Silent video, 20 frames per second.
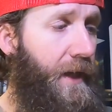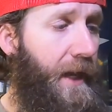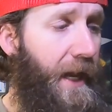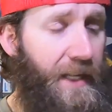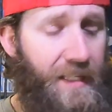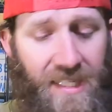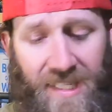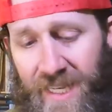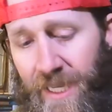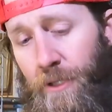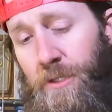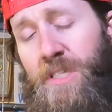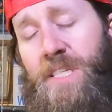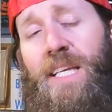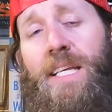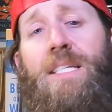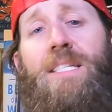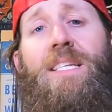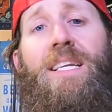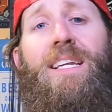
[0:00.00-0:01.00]
It's still
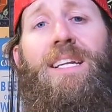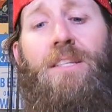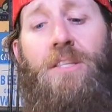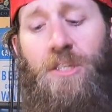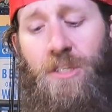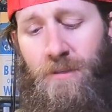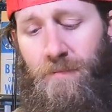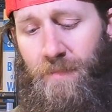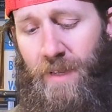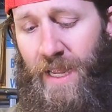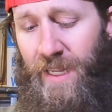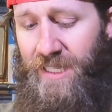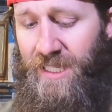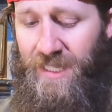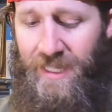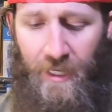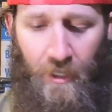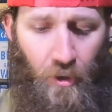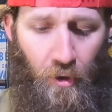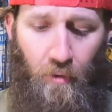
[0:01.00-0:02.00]
6 cents. It's
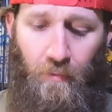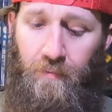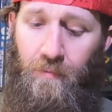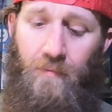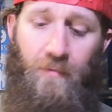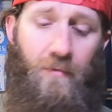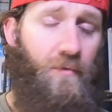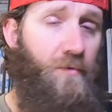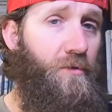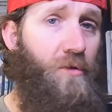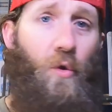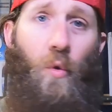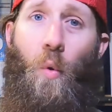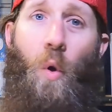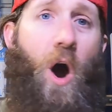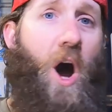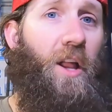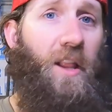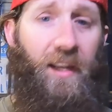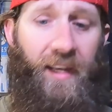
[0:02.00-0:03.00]
still
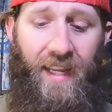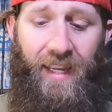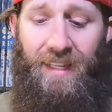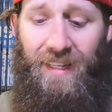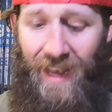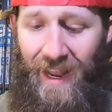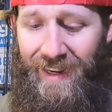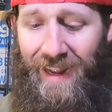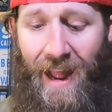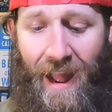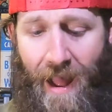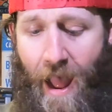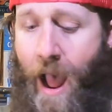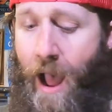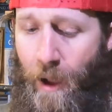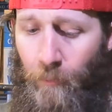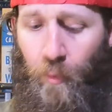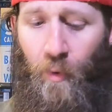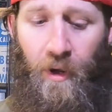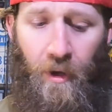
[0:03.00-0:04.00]
quality. Like,
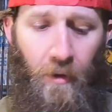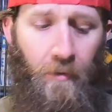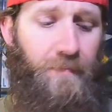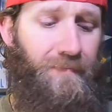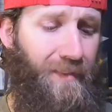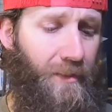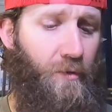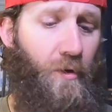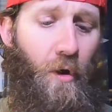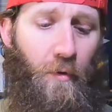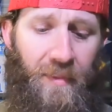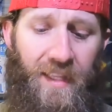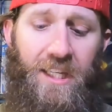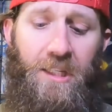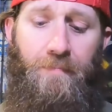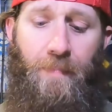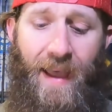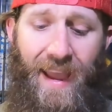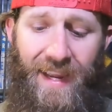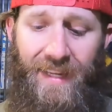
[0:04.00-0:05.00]
I will throw
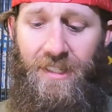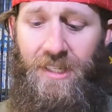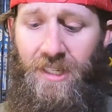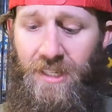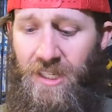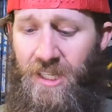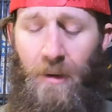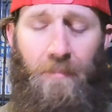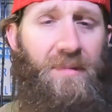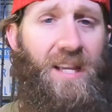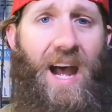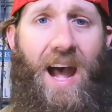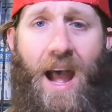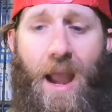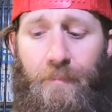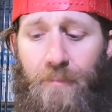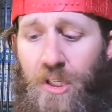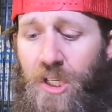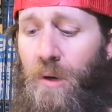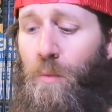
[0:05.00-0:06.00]
these baits
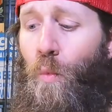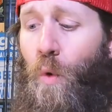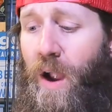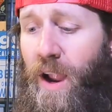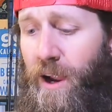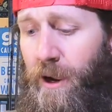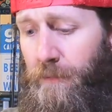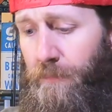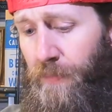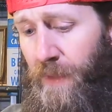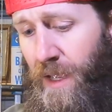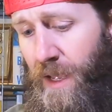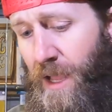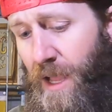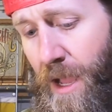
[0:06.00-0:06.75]
sometime, somewhere.